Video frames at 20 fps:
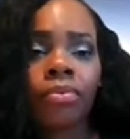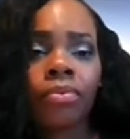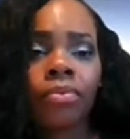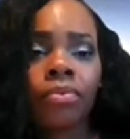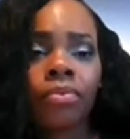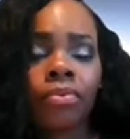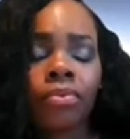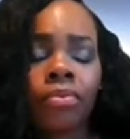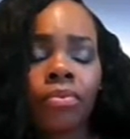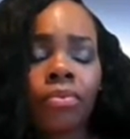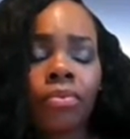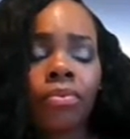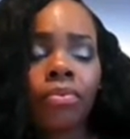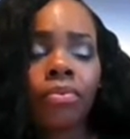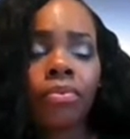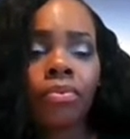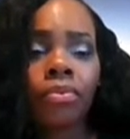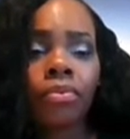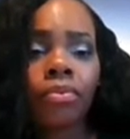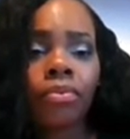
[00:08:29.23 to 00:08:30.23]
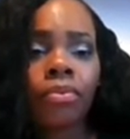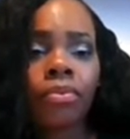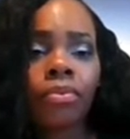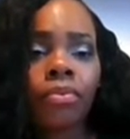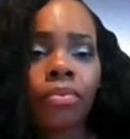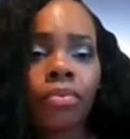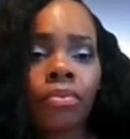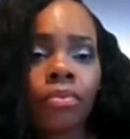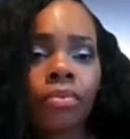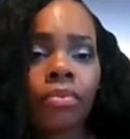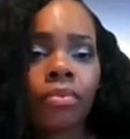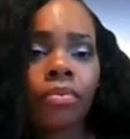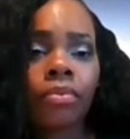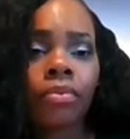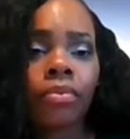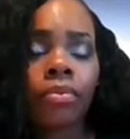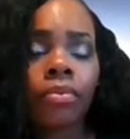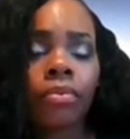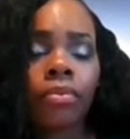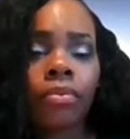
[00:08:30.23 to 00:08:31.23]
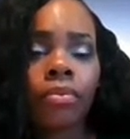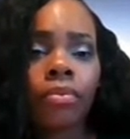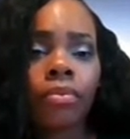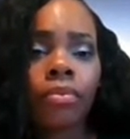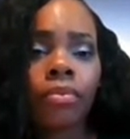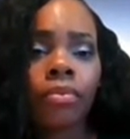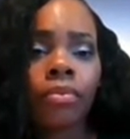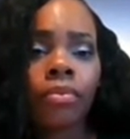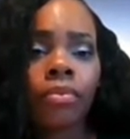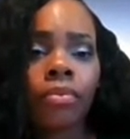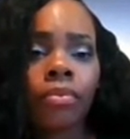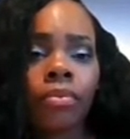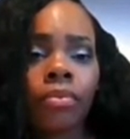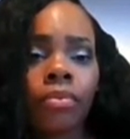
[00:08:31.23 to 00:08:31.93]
(not speaking)